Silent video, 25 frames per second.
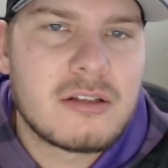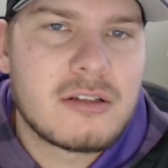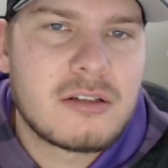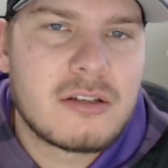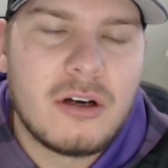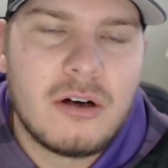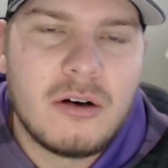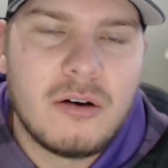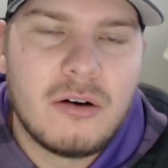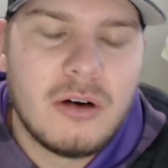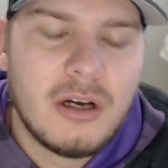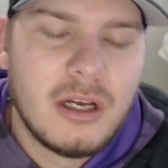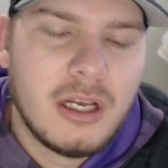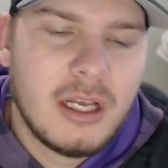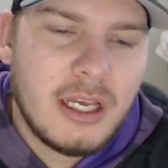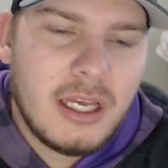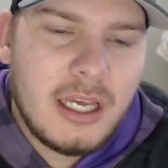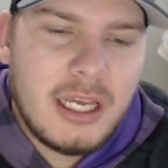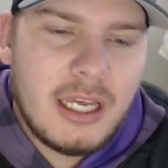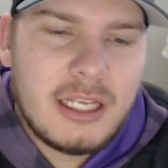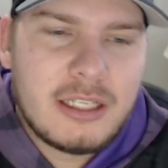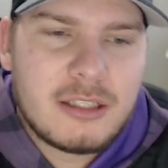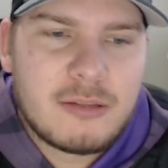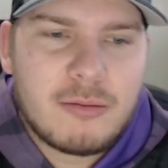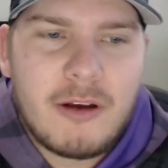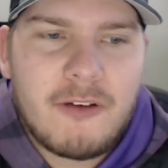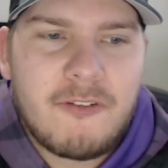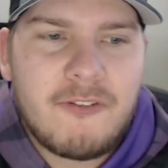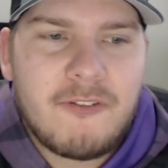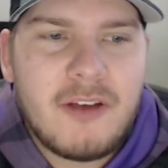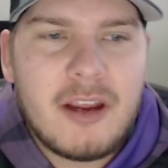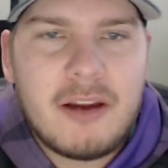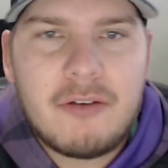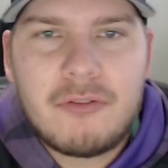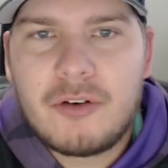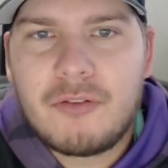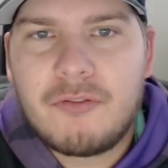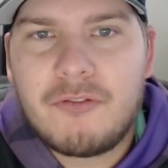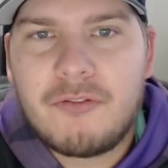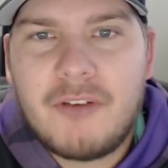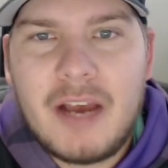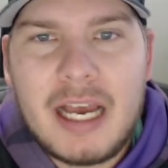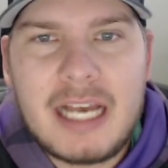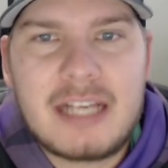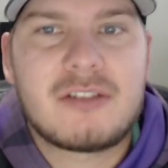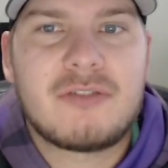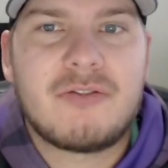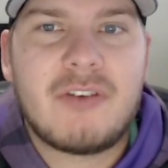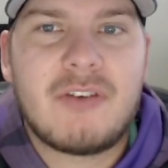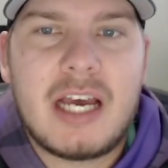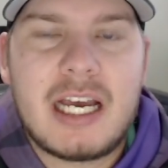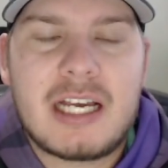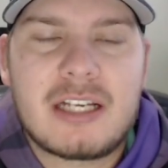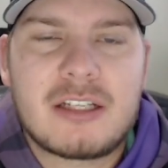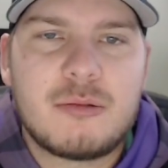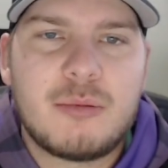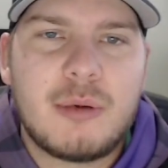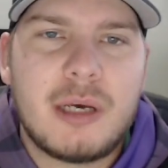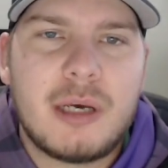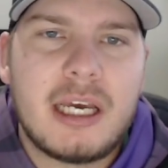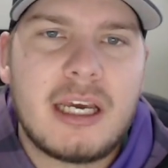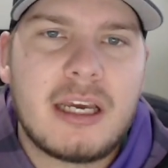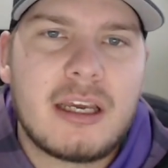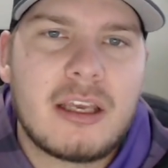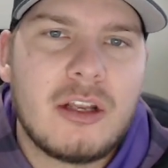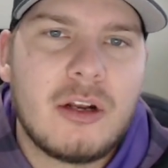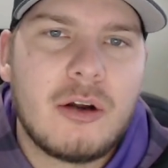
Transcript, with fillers: So it's my favorite fast fast bag.